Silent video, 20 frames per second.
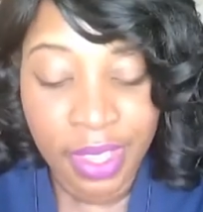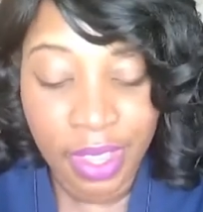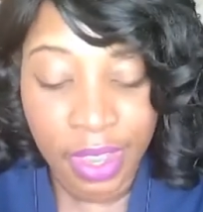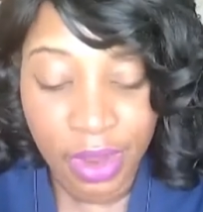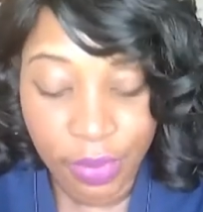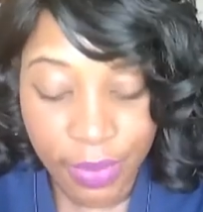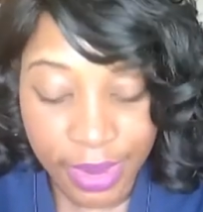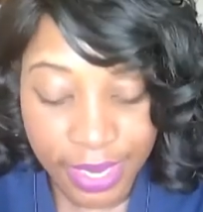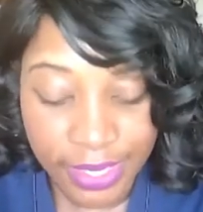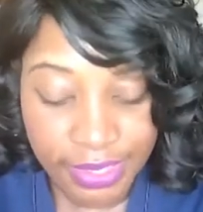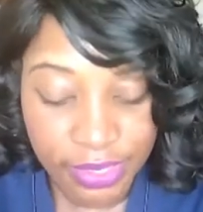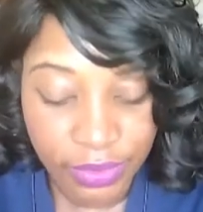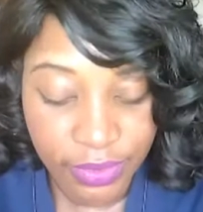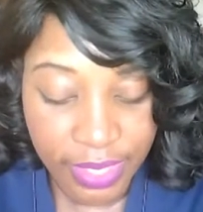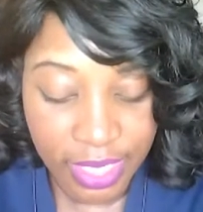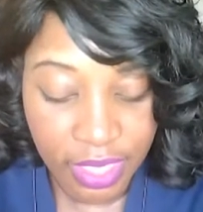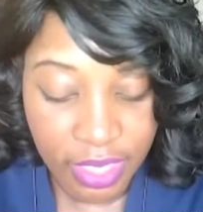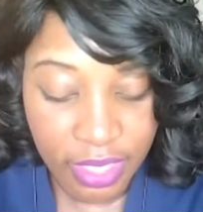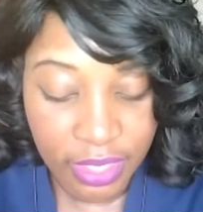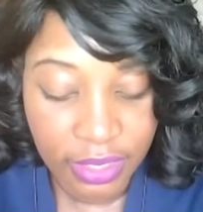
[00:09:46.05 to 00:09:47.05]
All right, so
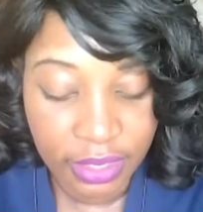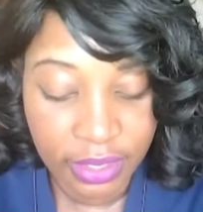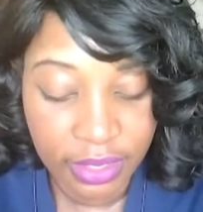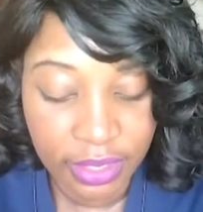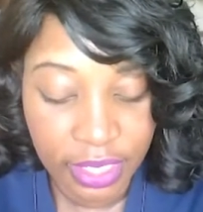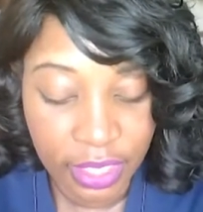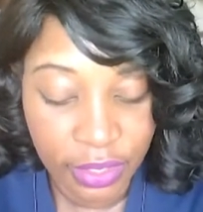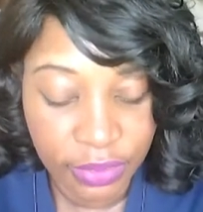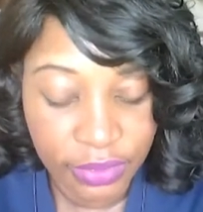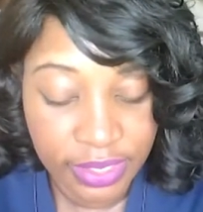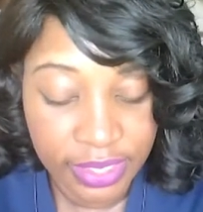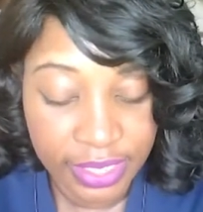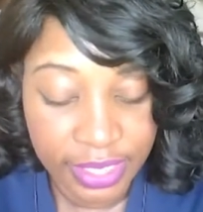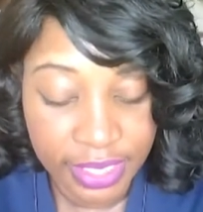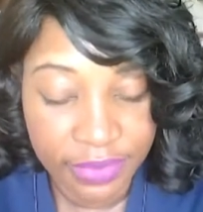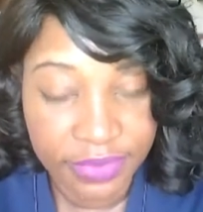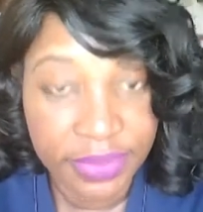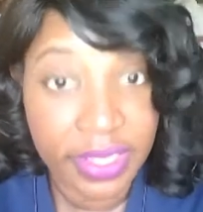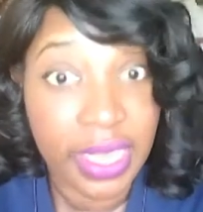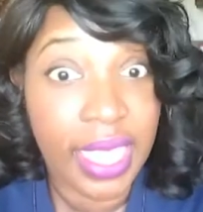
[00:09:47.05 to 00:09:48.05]
they hugged closely
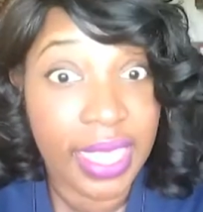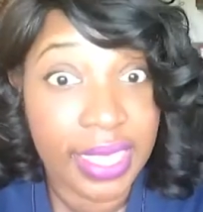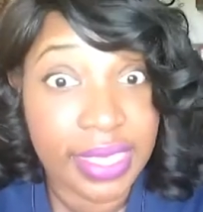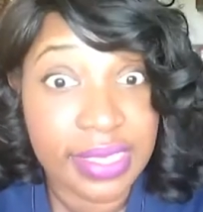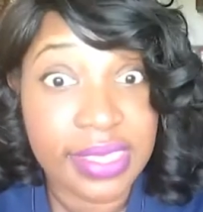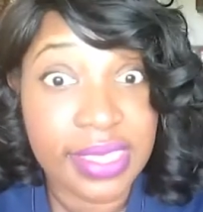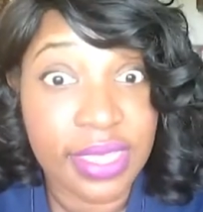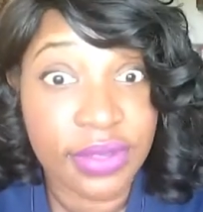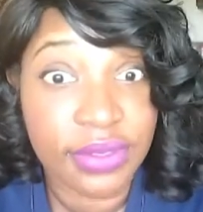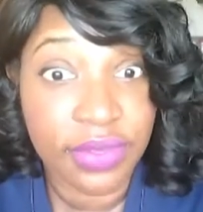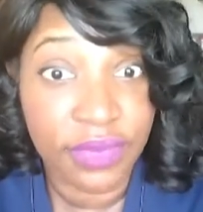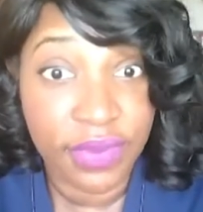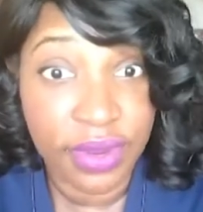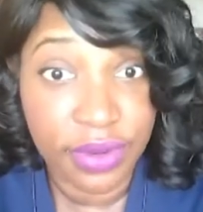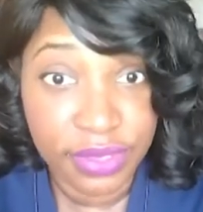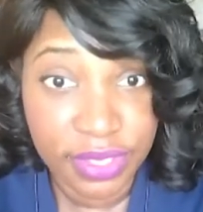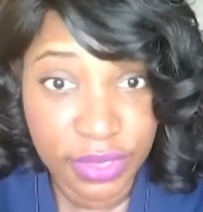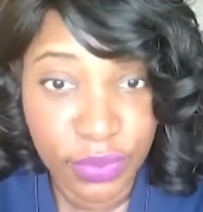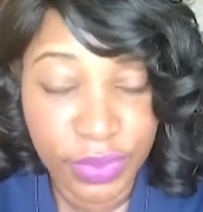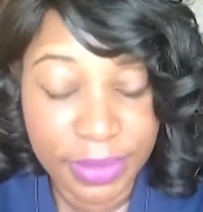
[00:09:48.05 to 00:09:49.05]
and everything. Like I said, it was a
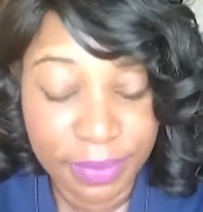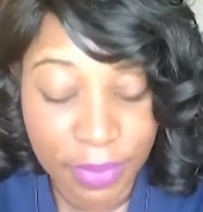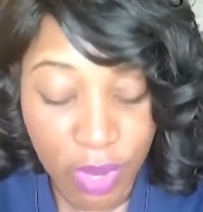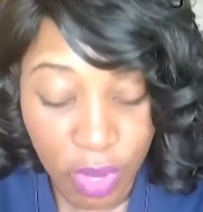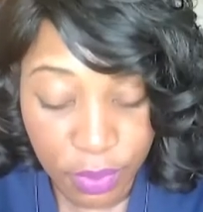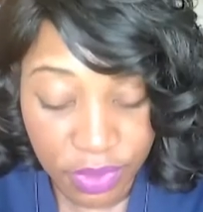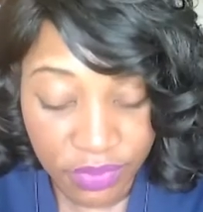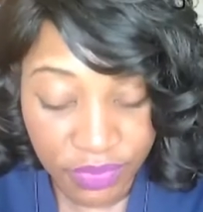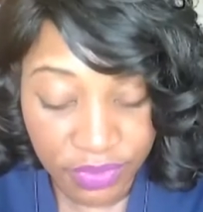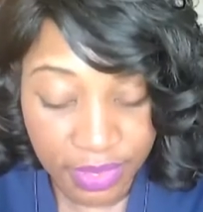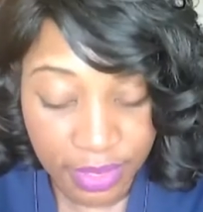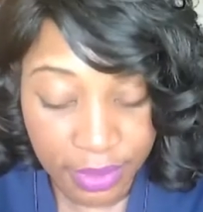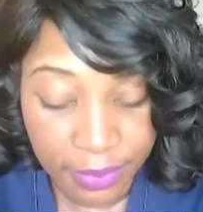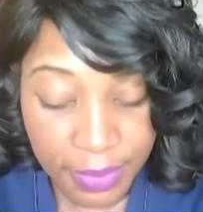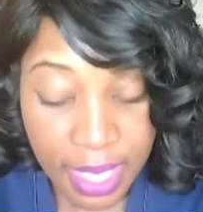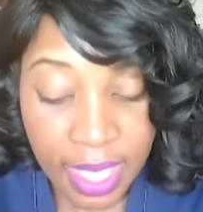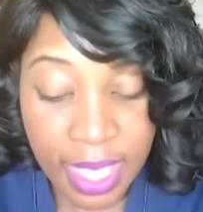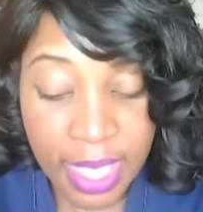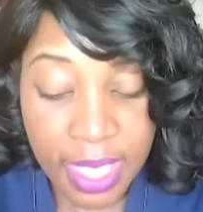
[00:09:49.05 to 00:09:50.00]
very sweet moment for them.